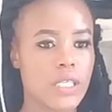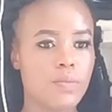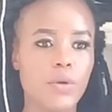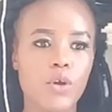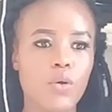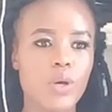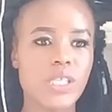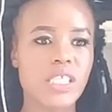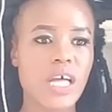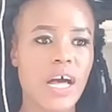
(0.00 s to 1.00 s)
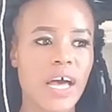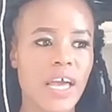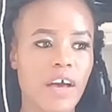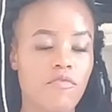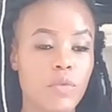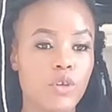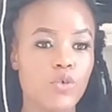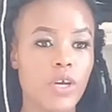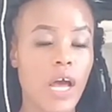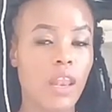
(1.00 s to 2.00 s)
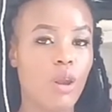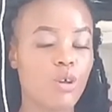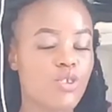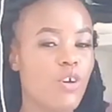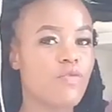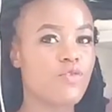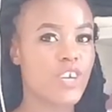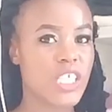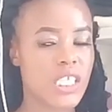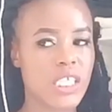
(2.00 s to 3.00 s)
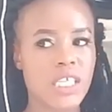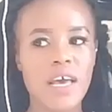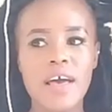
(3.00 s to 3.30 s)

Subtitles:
is because I have been doing a lot of dresses.